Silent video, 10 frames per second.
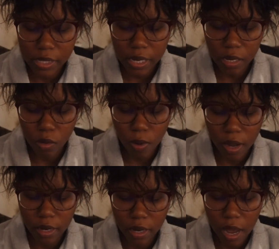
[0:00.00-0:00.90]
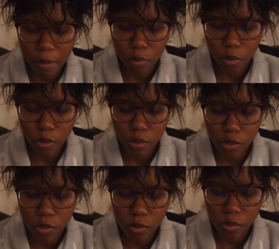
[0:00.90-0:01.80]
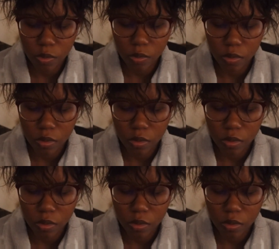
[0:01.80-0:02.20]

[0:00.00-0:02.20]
second one I'm going to